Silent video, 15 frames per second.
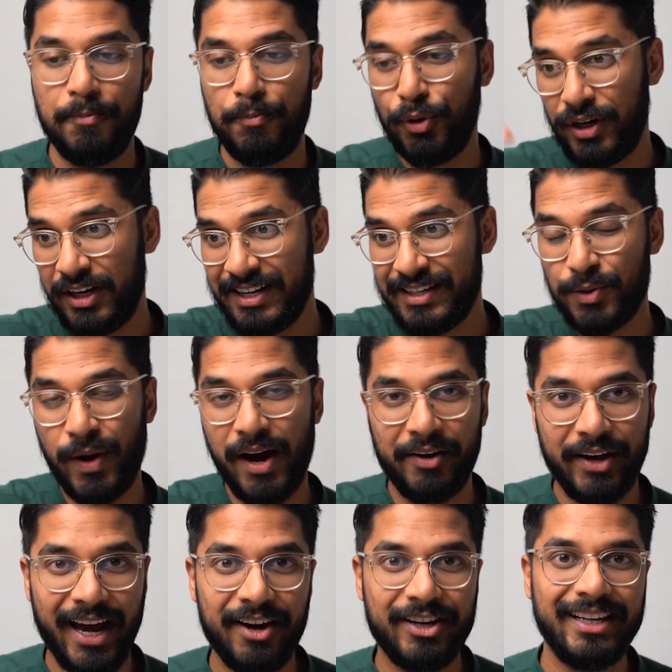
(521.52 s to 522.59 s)
put it into our
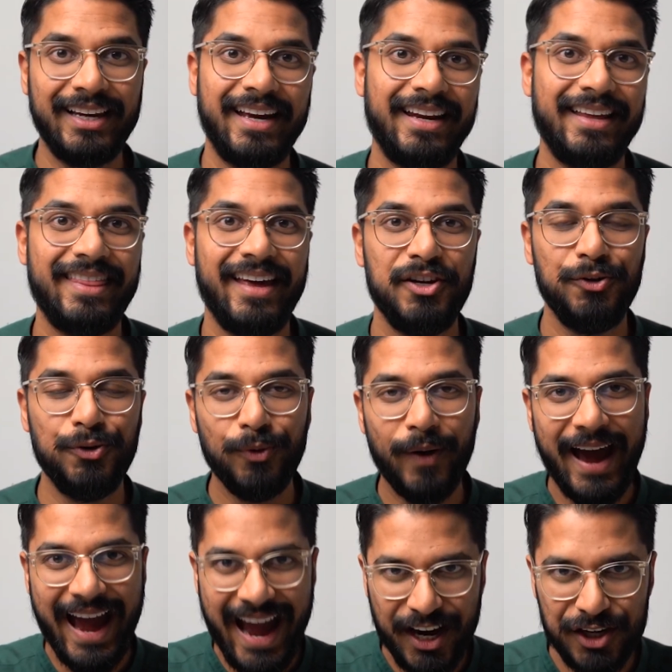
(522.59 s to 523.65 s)
calculator that you
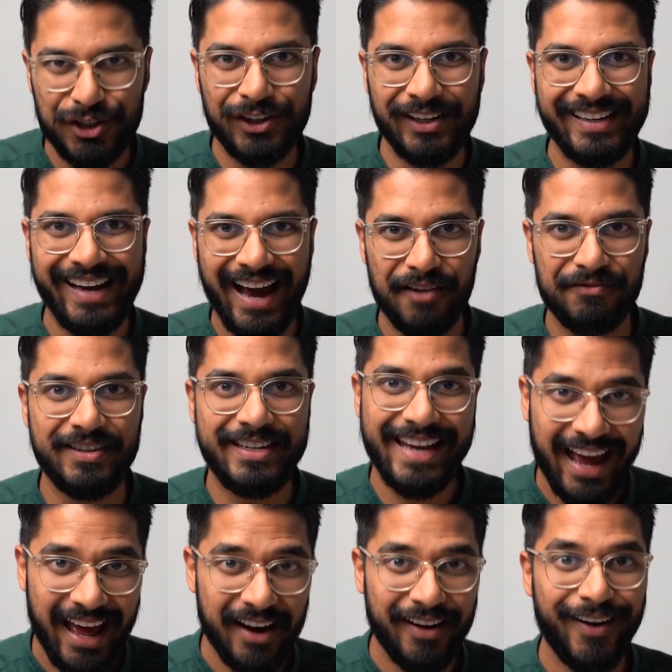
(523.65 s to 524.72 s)
actually have
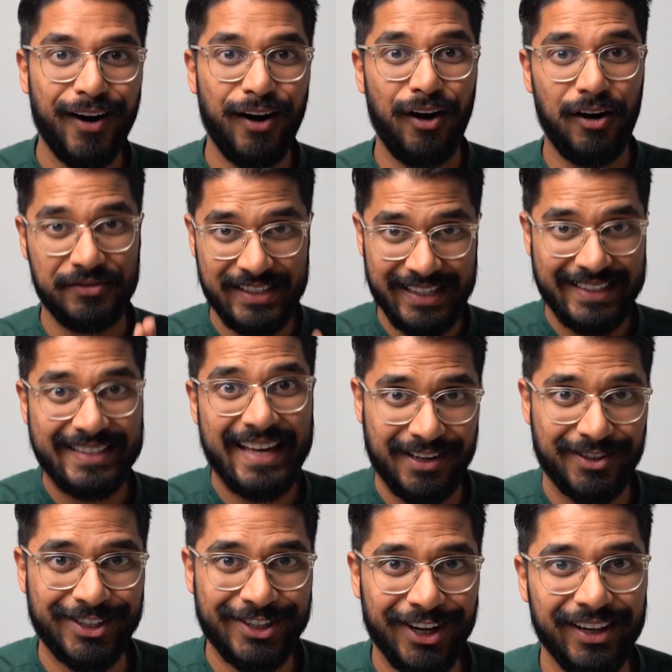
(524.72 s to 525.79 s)
debt of
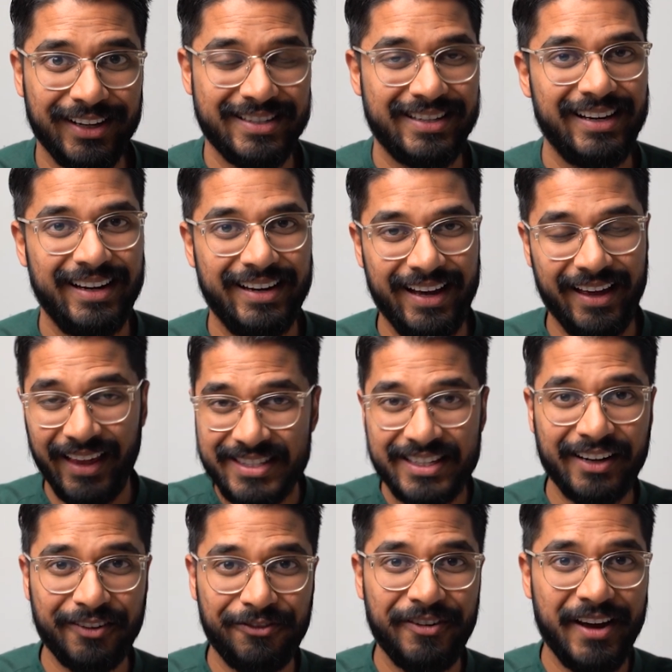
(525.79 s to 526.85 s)
$6,000. Now that's
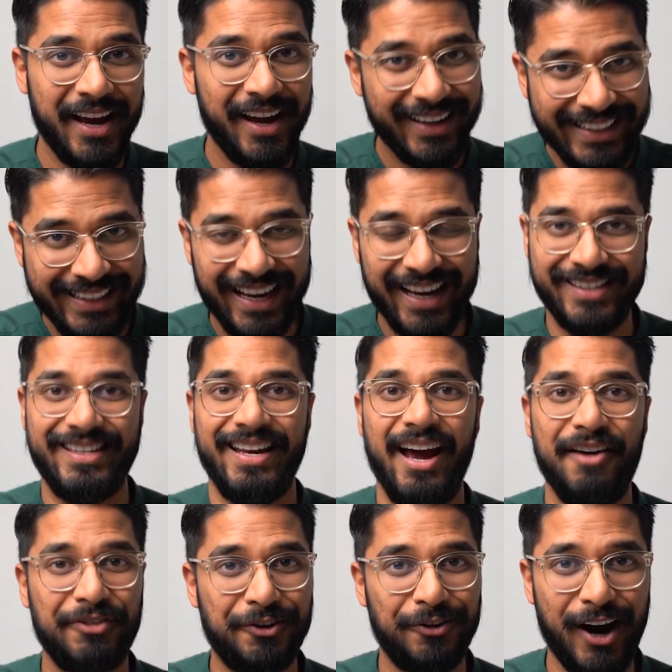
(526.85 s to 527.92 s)
unfair, yes,
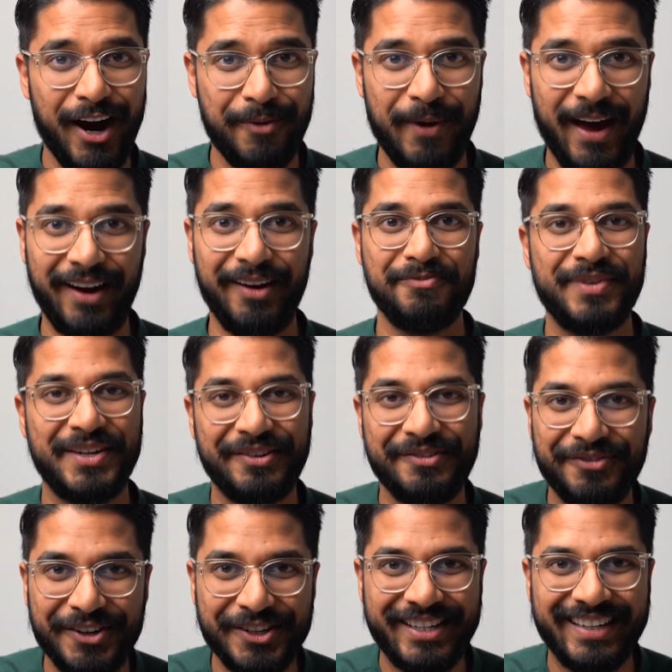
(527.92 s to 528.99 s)
have a cry about it, but
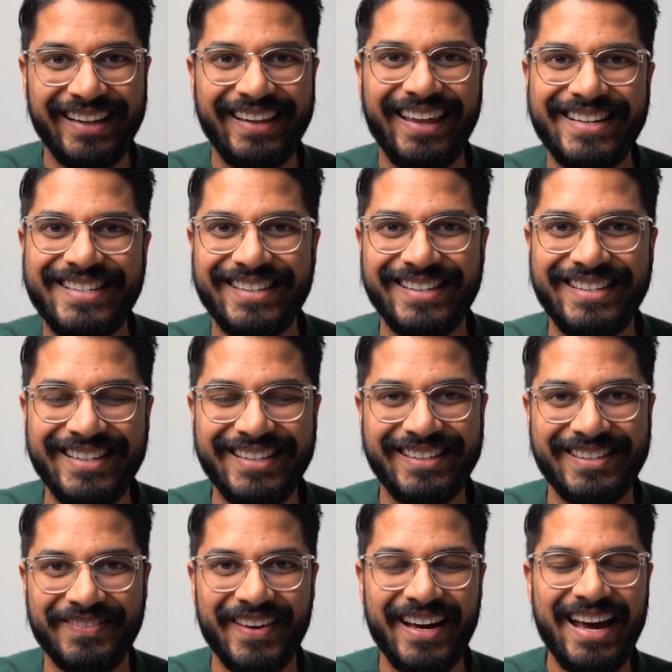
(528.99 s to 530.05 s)
unfortunately that's the
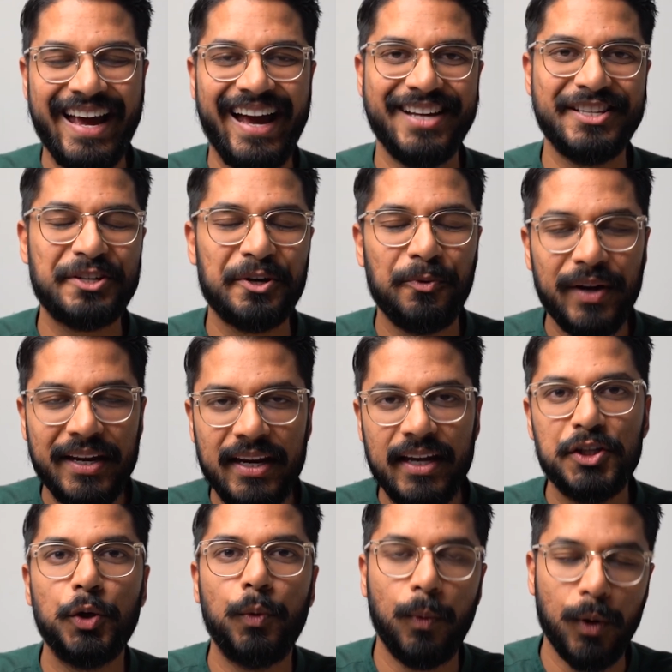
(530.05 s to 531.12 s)
system. And so we need
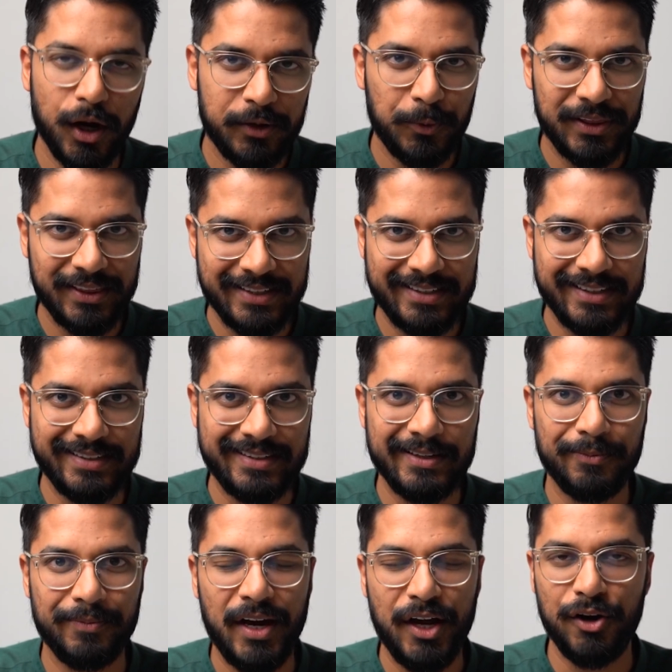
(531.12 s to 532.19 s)
to work with the
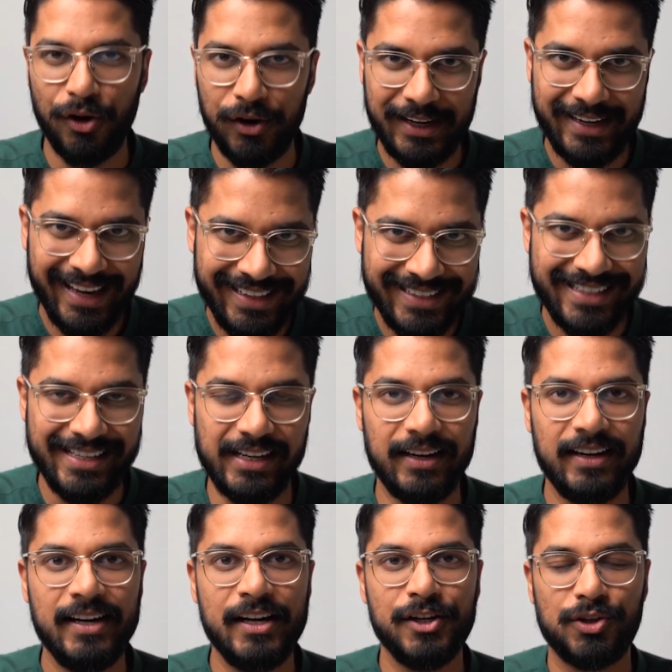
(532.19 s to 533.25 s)
system, not against it.
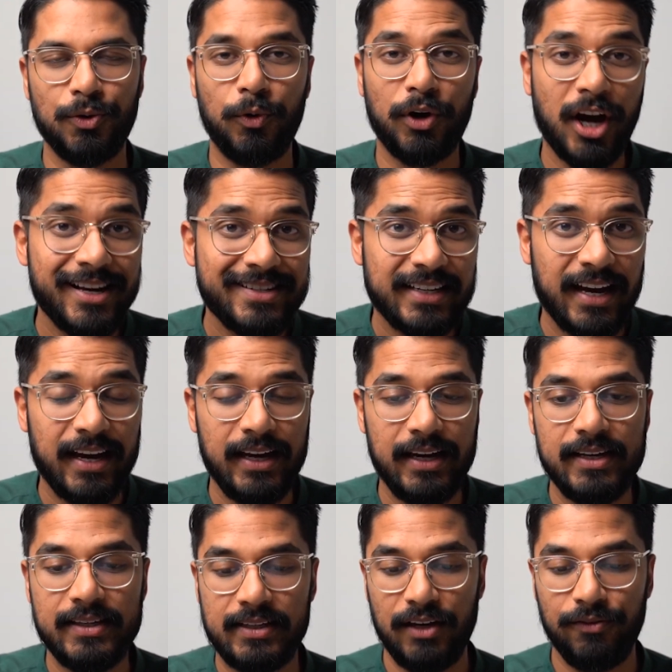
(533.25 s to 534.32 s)
So what I say
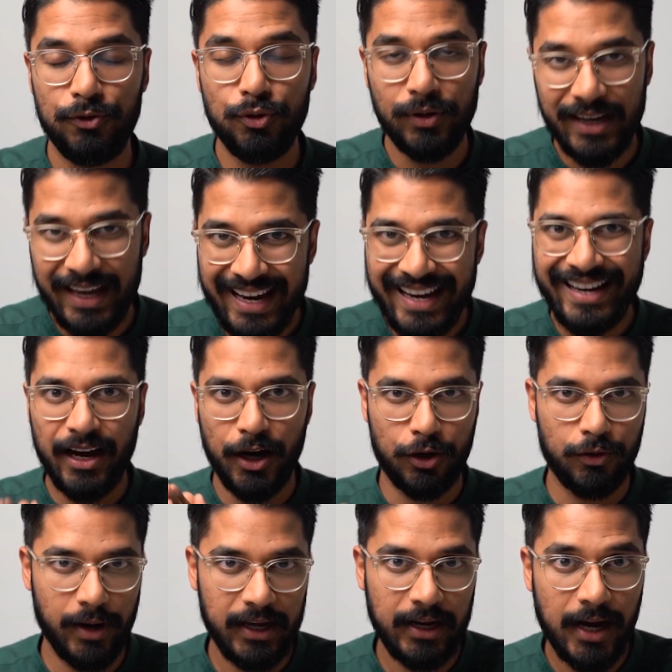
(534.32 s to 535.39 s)
is if you need a
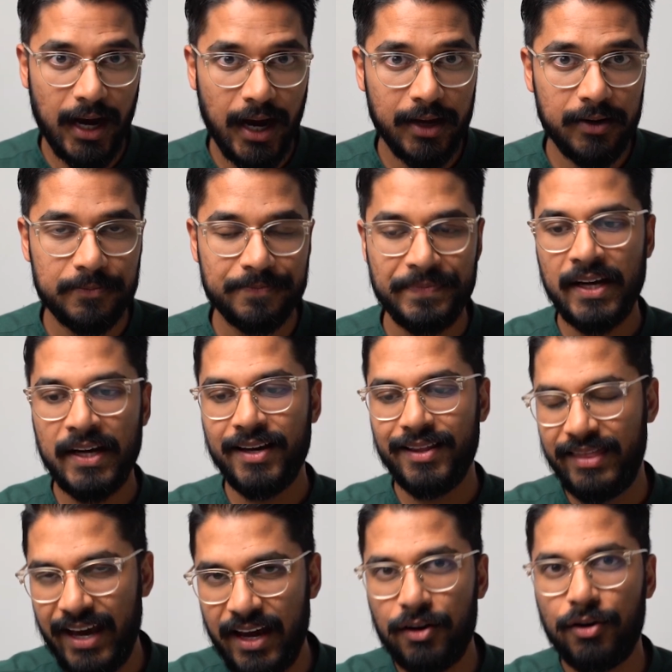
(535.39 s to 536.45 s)
credit card,
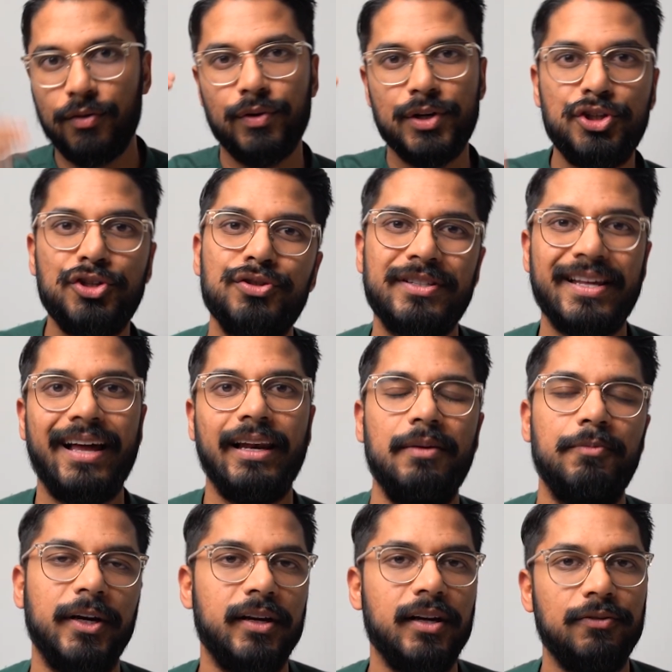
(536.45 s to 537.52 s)
then reduce that
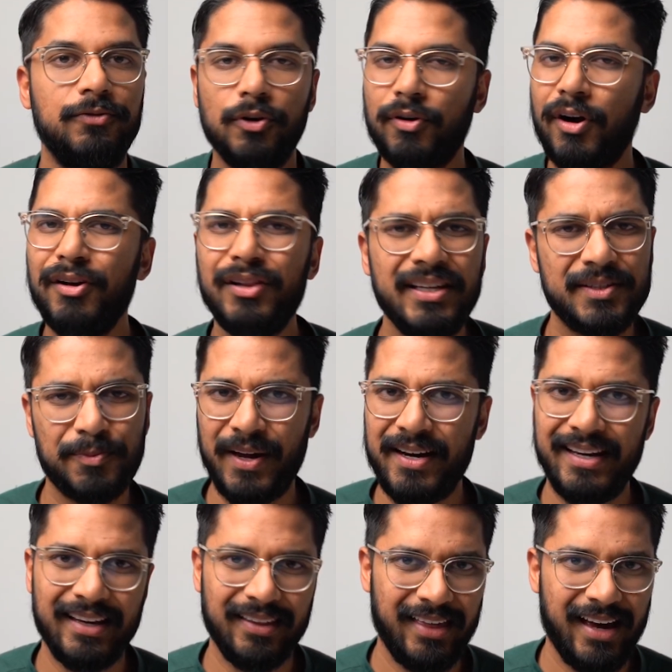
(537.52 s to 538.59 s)
limit. If you're only
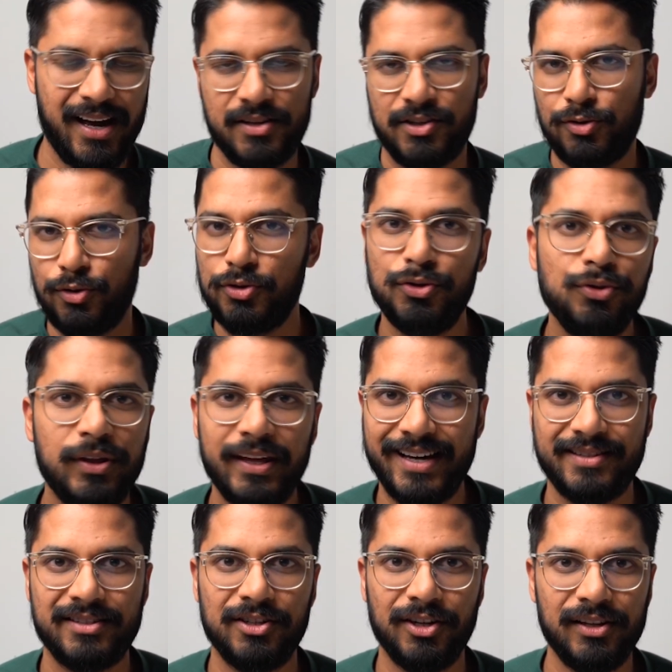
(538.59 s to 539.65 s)
spending $1,000 or
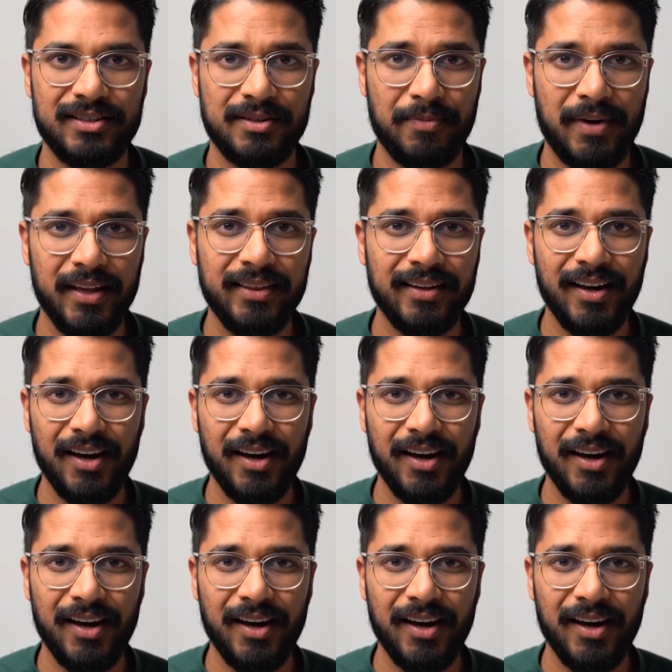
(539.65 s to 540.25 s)
$2,000 a month,